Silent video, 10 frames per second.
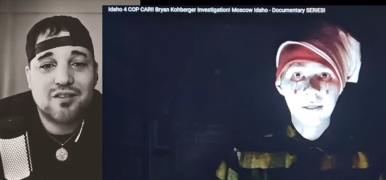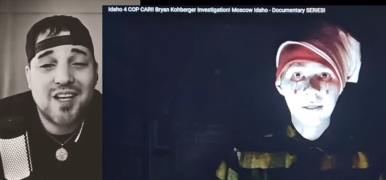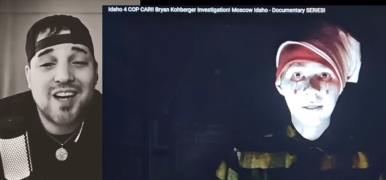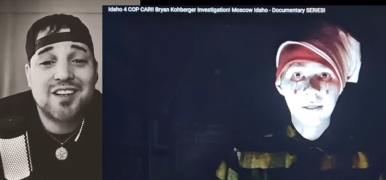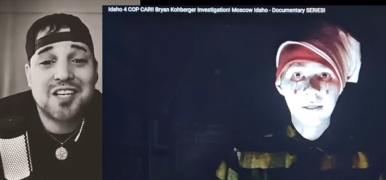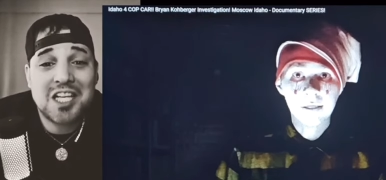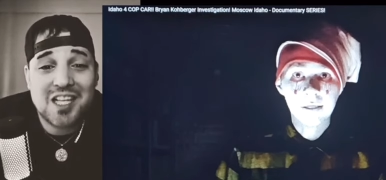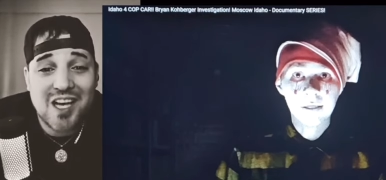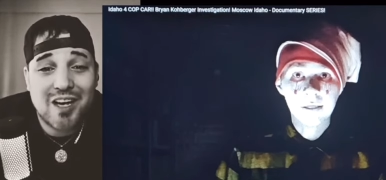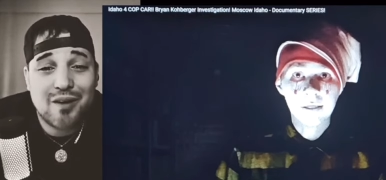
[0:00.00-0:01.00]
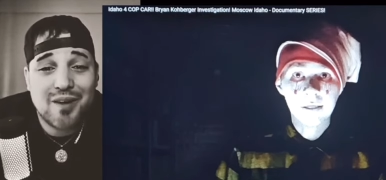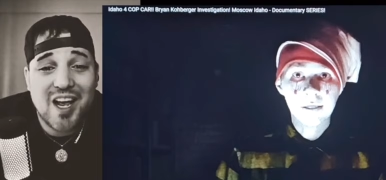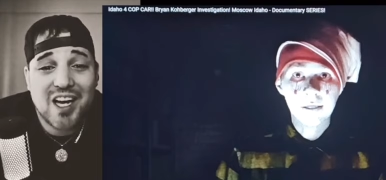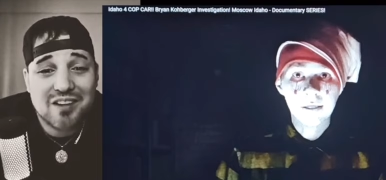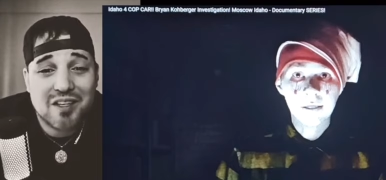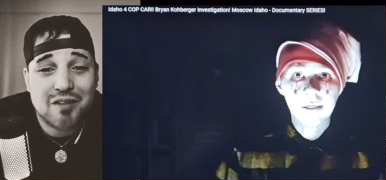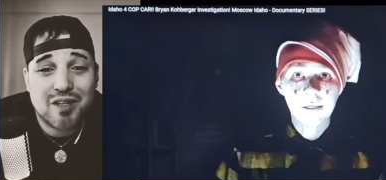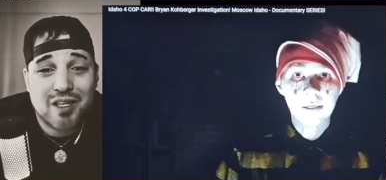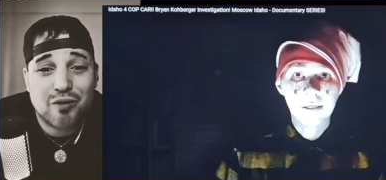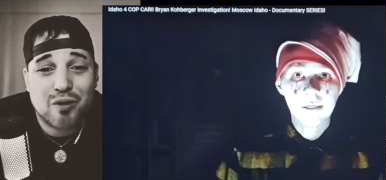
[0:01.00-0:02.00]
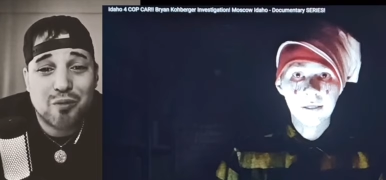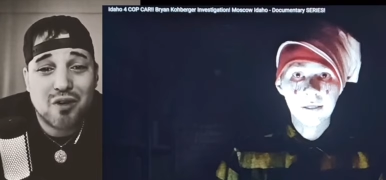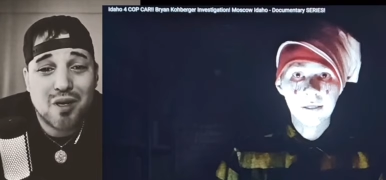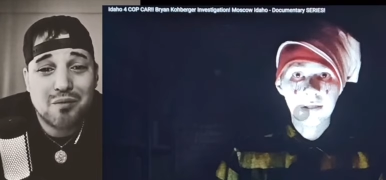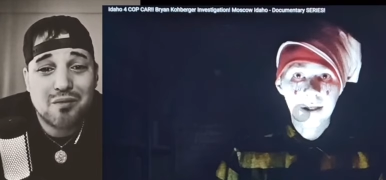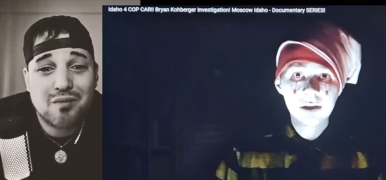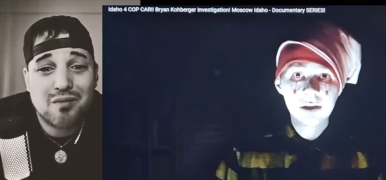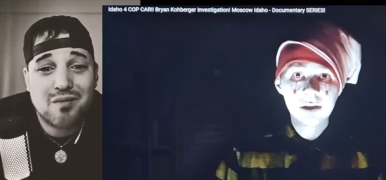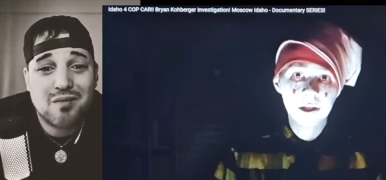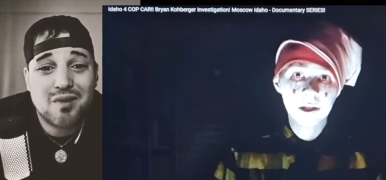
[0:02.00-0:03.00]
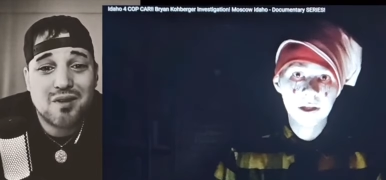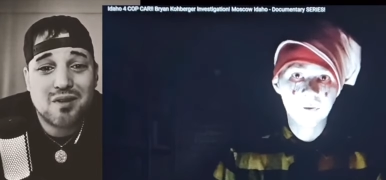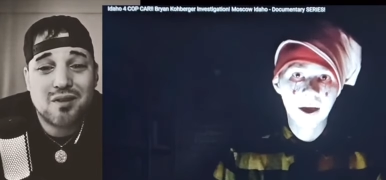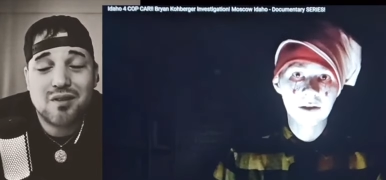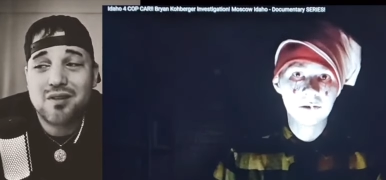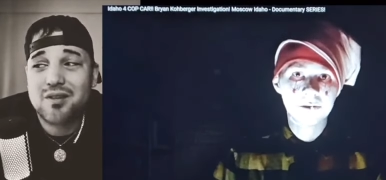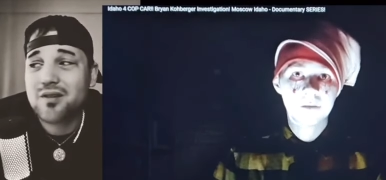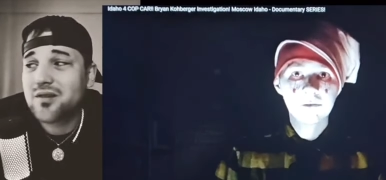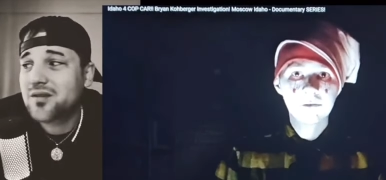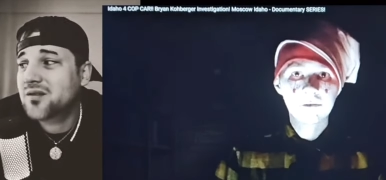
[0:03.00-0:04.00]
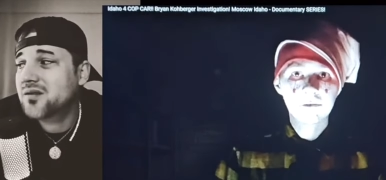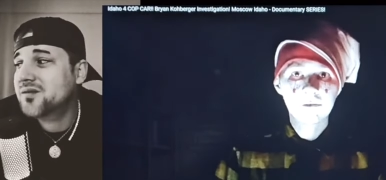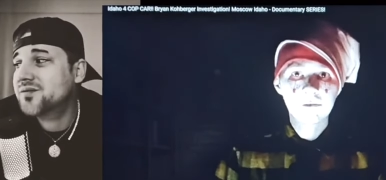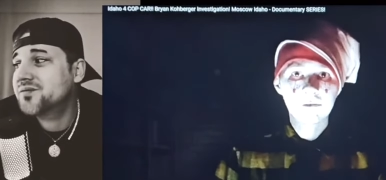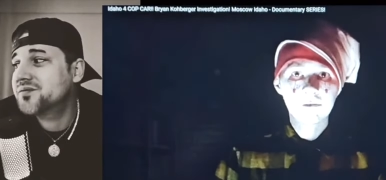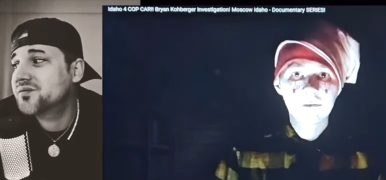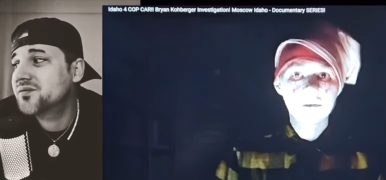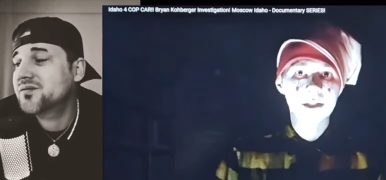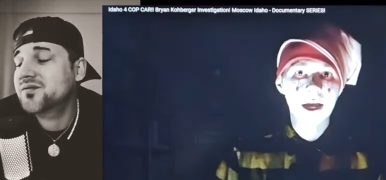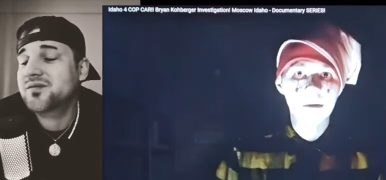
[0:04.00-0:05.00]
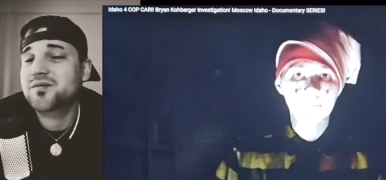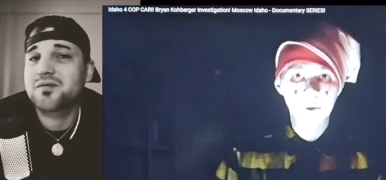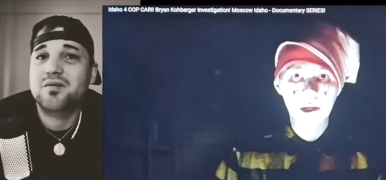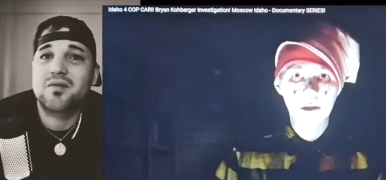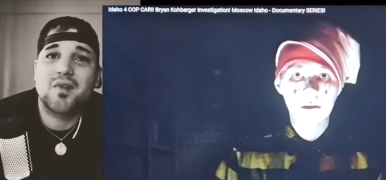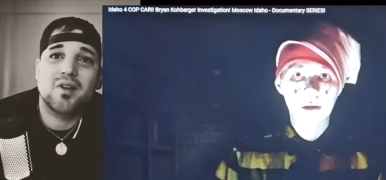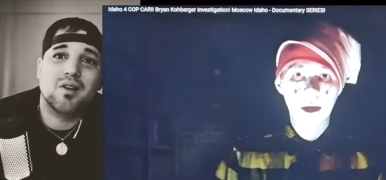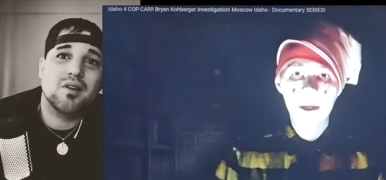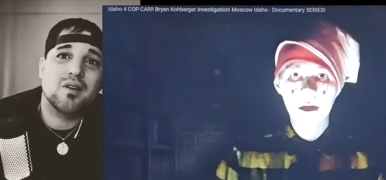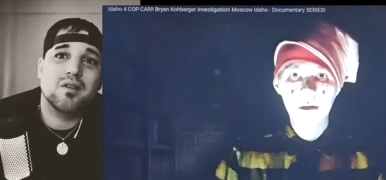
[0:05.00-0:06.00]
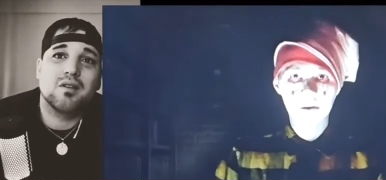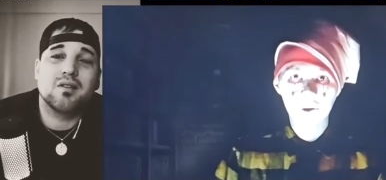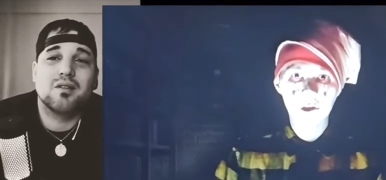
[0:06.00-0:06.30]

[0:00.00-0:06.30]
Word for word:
Speaker 1: that is clown activity, Drip Drop.
Speaker 2: That's in the police files. I've never discussed that, but